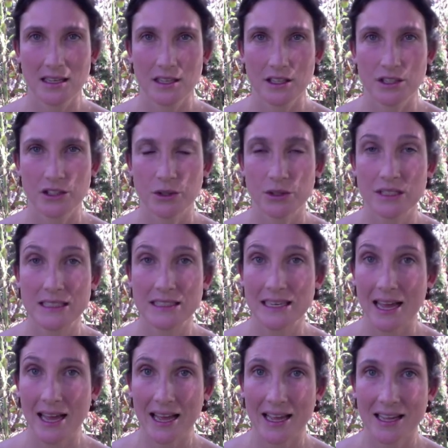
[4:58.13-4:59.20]
So
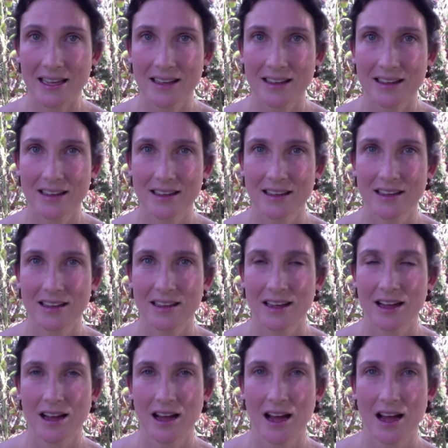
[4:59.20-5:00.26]
today,
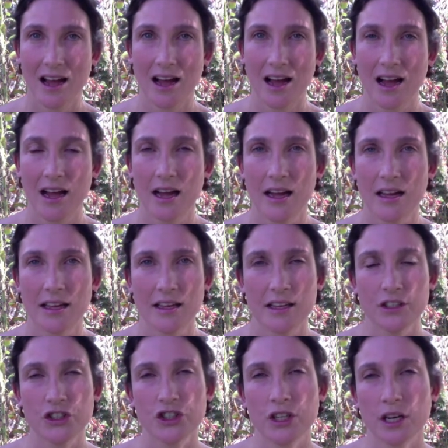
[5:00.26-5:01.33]
I
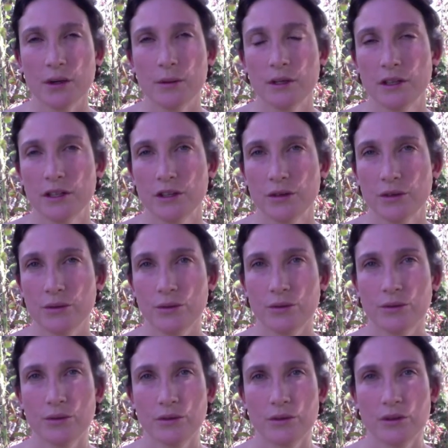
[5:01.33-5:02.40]
share with you
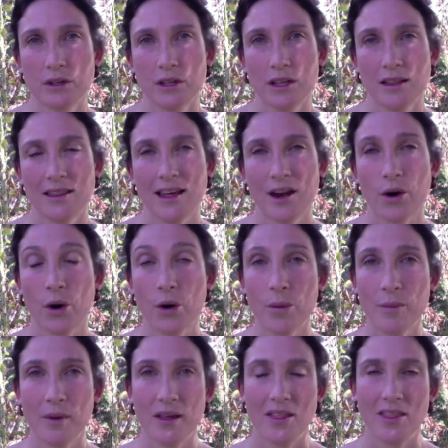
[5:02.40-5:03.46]
that
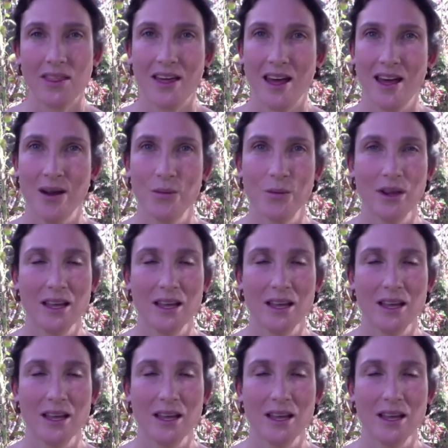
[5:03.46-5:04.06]
hope that we